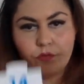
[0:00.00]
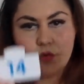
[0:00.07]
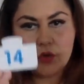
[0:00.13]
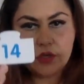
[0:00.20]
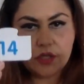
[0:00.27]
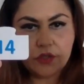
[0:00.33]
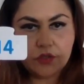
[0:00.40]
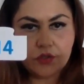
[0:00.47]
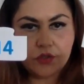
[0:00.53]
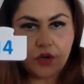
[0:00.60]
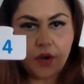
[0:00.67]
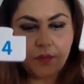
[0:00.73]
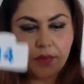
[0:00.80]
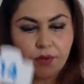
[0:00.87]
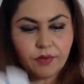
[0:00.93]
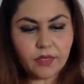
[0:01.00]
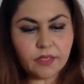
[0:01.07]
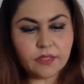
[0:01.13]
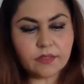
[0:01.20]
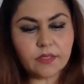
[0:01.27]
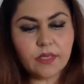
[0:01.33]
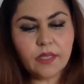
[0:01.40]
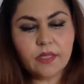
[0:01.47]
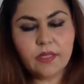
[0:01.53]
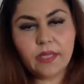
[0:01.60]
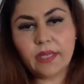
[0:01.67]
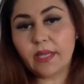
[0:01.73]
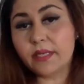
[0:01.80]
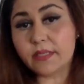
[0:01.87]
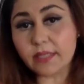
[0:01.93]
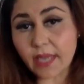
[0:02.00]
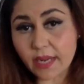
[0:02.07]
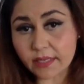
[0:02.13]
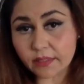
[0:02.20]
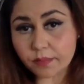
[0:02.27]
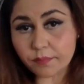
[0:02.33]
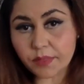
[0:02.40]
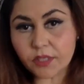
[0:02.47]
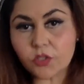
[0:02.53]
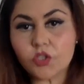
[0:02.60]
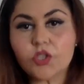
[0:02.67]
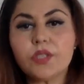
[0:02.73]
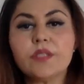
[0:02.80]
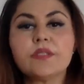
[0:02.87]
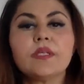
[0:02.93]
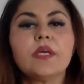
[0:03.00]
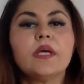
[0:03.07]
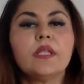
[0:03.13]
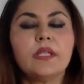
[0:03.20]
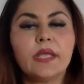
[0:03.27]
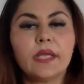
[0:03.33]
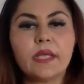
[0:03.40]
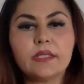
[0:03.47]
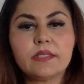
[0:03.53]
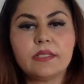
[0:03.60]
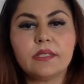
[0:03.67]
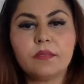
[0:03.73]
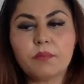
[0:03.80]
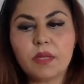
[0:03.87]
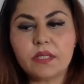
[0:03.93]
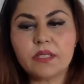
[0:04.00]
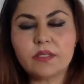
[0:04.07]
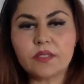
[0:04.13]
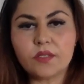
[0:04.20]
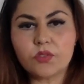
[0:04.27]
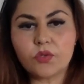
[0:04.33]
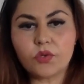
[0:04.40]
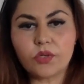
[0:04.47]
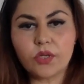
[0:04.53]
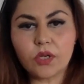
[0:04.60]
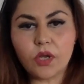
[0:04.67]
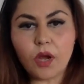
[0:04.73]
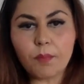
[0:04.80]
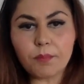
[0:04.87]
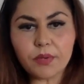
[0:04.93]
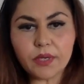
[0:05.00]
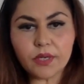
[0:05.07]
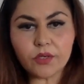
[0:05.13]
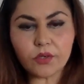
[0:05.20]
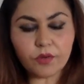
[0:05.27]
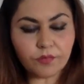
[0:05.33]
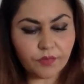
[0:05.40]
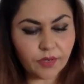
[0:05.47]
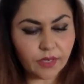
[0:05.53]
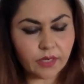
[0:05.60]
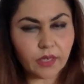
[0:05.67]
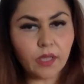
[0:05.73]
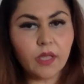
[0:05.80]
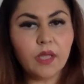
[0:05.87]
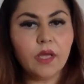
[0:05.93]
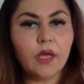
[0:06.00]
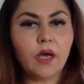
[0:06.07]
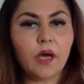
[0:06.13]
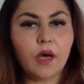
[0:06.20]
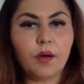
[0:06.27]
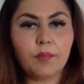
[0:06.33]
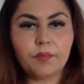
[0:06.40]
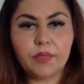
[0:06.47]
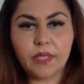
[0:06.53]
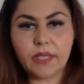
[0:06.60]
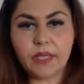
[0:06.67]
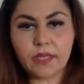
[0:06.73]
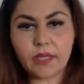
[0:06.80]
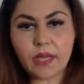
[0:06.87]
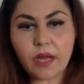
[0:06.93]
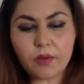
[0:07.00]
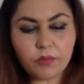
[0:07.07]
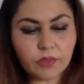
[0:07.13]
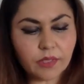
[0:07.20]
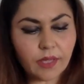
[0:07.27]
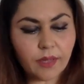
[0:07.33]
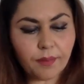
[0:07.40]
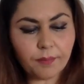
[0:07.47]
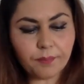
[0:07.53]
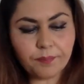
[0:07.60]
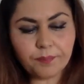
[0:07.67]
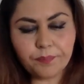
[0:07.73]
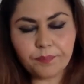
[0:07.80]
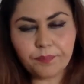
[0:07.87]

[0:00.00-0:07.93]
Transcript: 14 strawberries, they can tag the pictures, they can see the multisensorial component of it, they can count them.